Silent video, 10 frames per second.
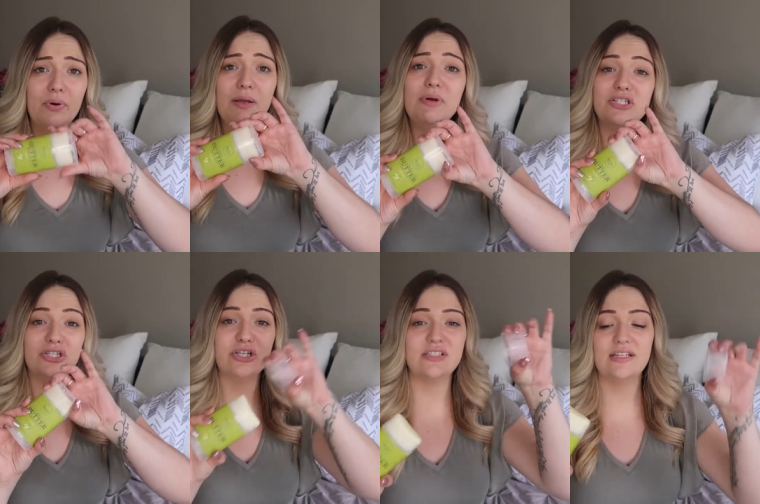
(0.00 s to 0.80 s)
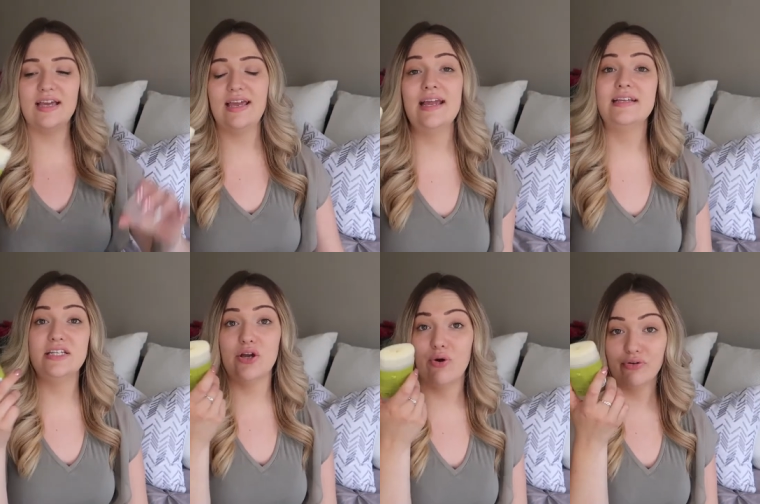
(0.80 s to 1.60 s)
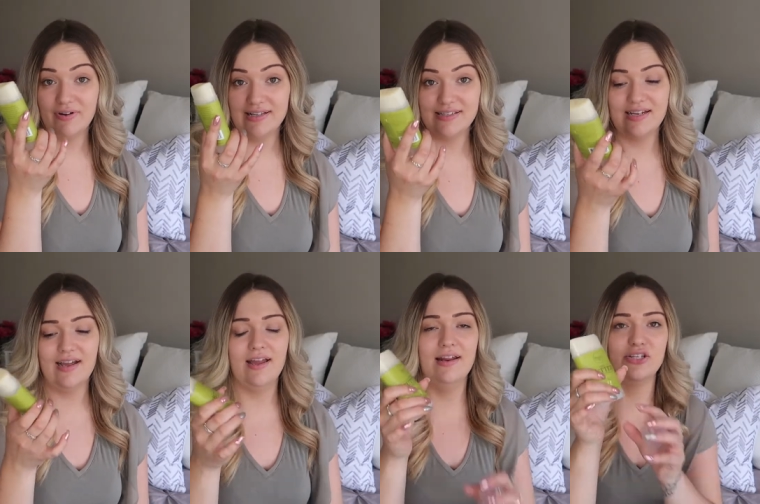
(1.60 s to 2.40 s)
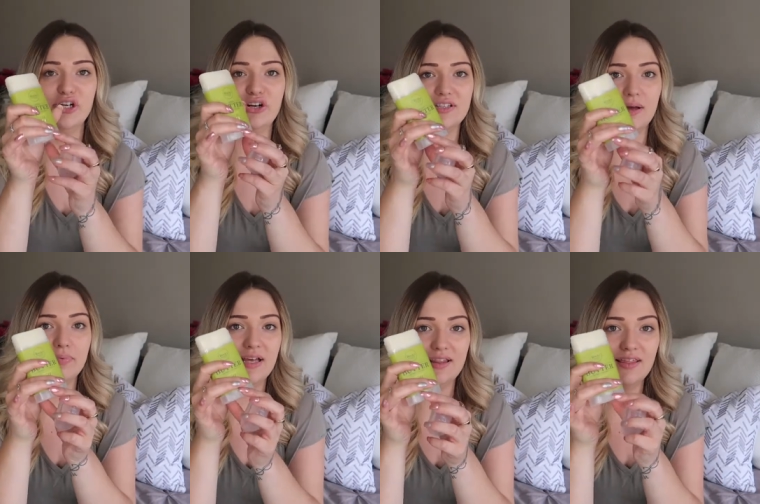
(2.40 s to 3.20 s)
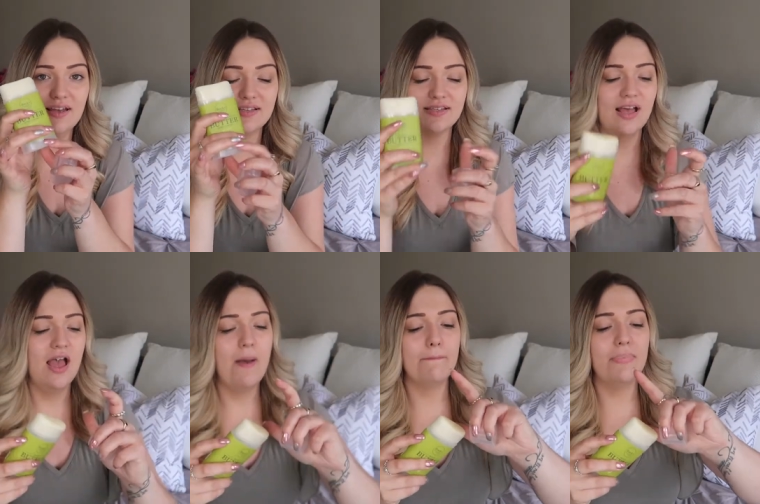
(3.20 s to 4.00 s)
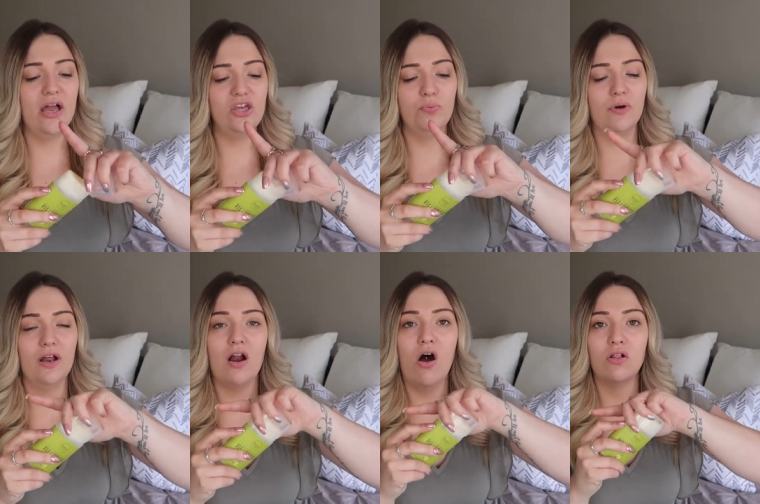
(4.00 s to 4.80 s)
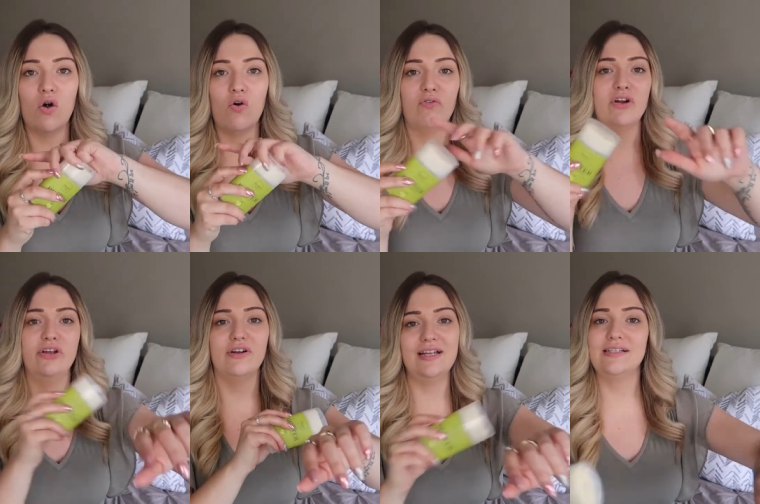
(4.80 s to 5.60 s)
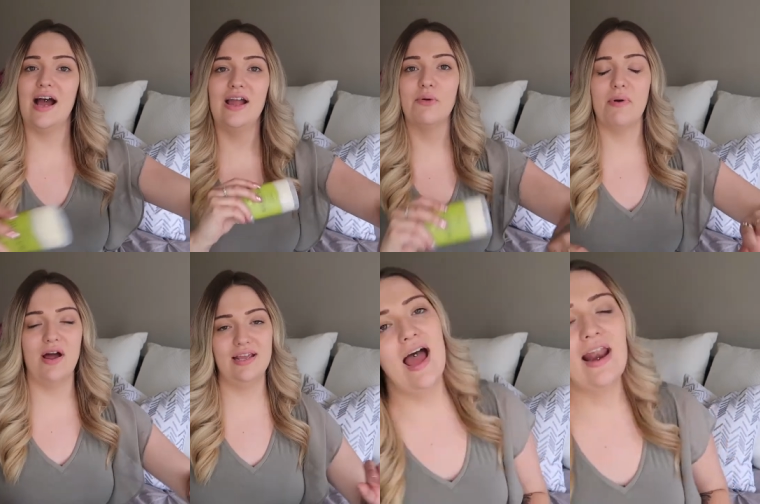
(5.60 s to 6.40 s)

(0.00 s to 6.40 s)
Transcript: it pretty much looks like a deodorant stick, and it turns up like this, but you put it all over your entire body.